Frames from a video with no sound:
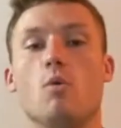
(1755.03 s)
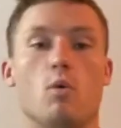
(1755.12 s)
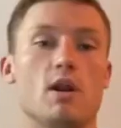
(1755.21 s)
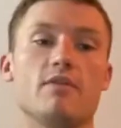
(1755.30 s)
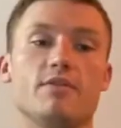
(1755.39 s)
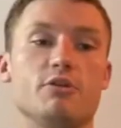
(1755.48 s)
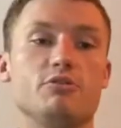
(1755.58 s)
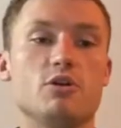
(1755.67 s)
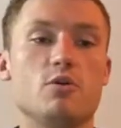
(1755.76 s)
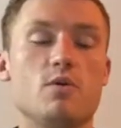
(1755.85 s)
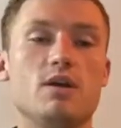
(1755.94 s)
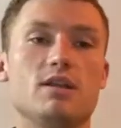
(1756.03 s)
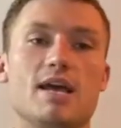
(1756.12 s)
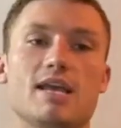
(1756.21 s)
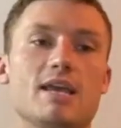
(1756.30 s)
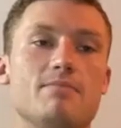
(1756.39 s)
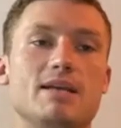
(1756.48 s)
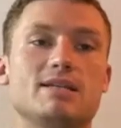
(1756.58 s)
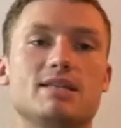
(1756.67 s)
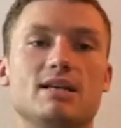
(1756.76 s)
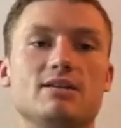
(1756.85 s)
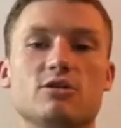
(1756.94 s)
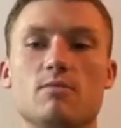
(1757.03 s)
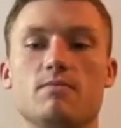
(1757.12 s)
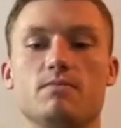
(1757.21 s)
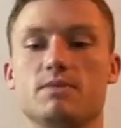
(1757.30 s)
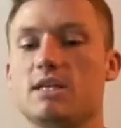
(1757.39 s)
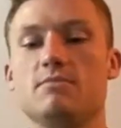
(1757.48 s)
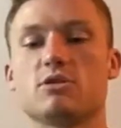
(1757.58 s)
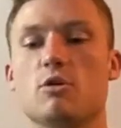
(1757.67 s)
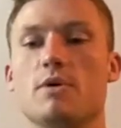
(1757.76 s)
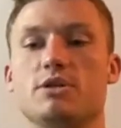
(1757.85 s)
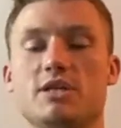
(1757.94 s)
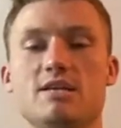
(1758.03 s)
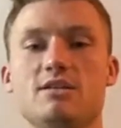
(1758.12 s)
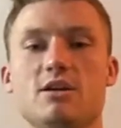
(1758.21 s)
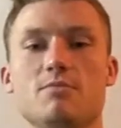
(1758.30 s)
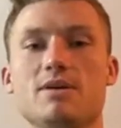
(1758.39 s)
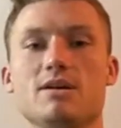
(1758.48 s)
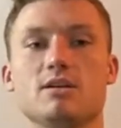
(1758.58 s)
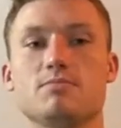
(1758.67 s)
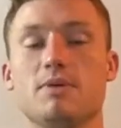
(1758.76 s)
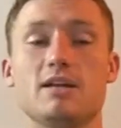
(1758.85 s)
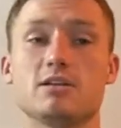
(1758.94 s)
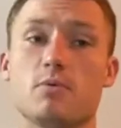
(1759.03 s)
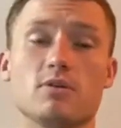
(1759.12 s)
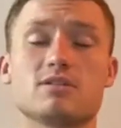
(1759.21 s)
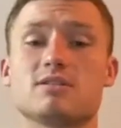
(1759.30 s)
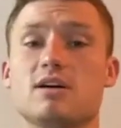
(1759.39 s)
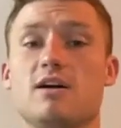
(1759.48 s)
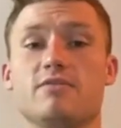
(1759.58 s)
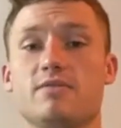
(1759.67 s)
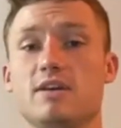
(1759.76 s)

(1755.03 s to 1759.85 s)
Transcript: whatever you're doing, like it makes things seem so much easier because playing a sport's tough.